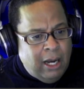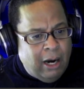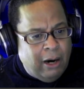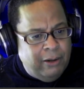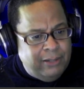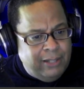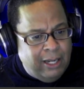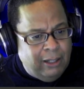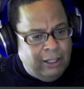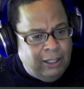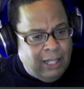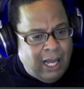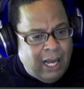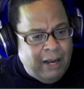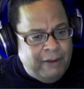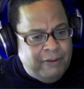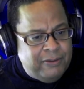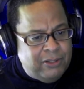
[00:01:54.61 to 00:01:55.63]
our daily
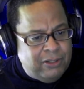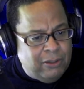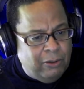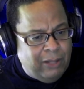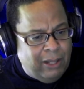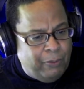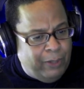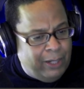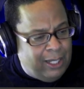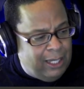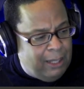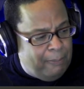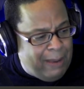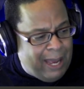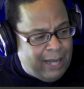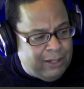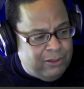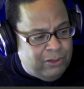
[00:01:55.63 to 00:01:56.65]
lives so that we can get
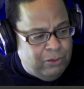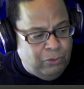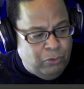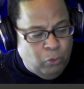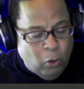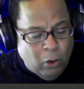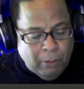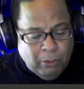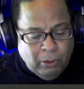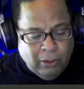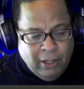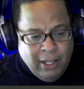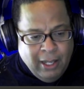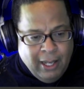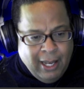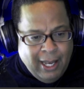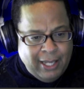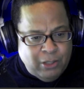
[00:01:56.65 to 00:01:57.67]
back to normal
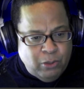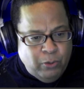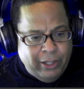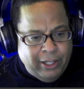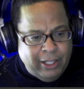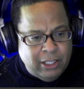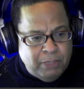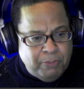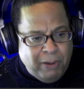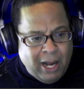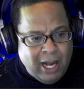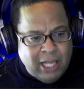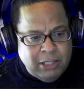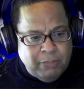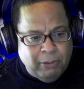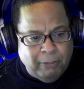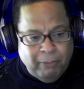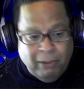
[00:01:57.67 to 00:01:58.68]
as quick as
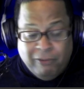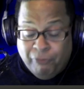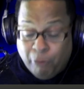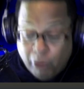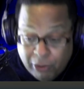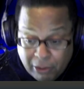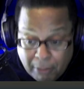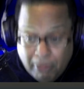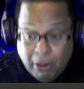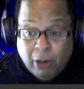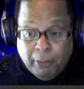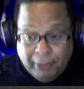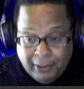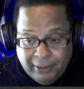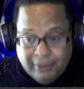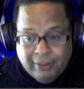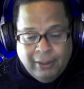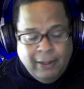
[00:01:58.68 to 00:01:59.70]
possible. But for the
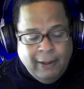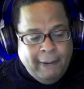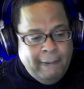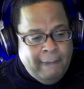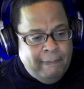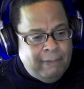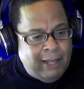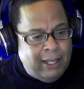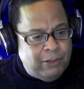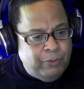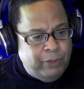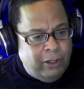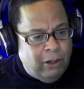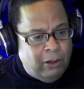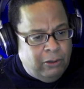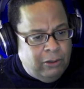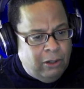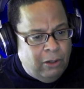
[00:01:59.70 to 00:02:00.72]
moment, as we
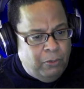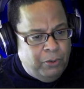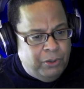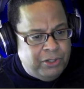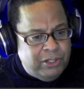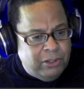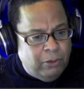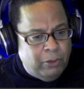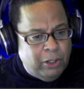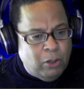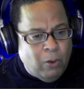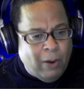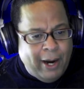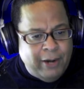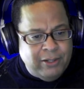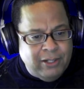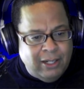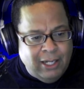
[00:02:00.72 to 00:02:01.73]
all know, we're still
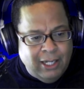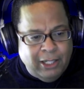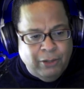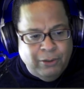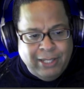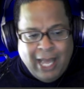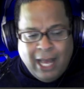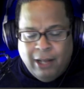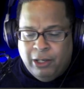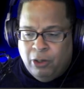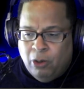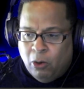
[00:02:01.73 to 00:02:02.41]
required to hunker down at